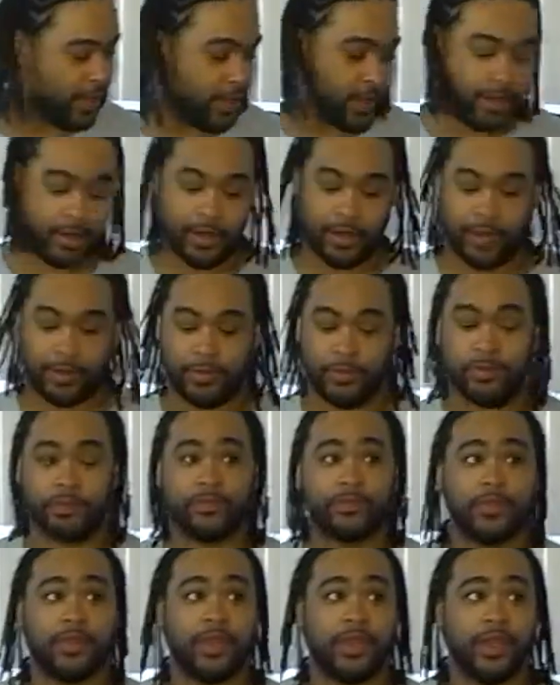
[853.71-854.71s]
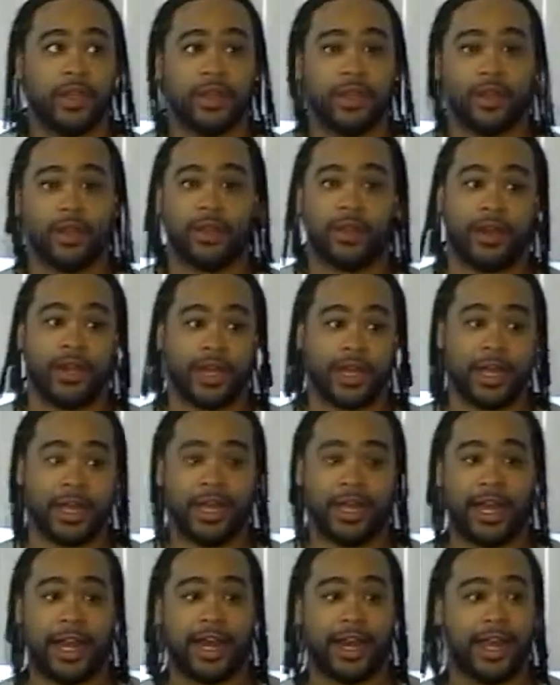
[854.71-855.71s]
You know, I
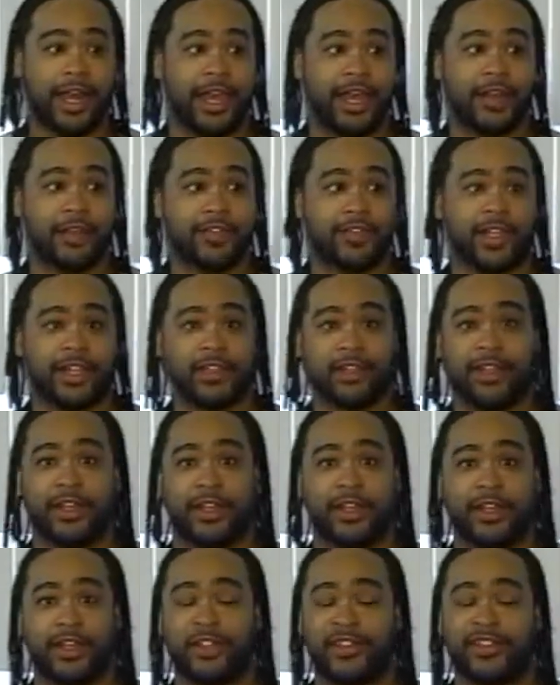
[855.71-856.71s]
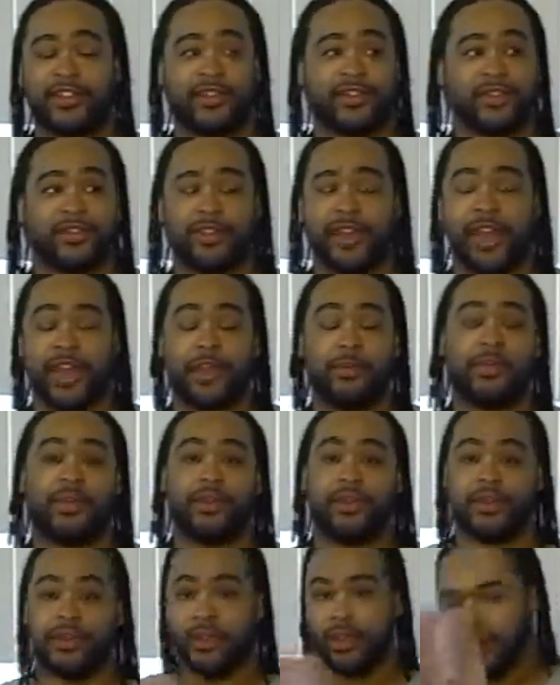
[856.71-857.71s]
got a lot of haters out there that just hate
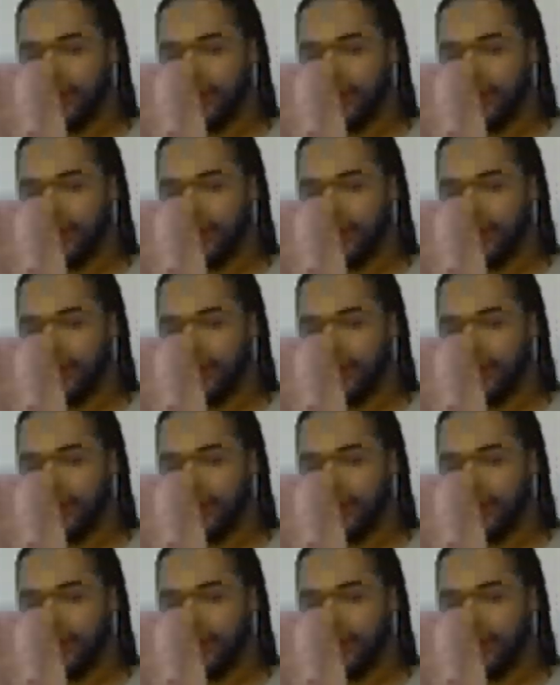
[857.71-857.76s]
me.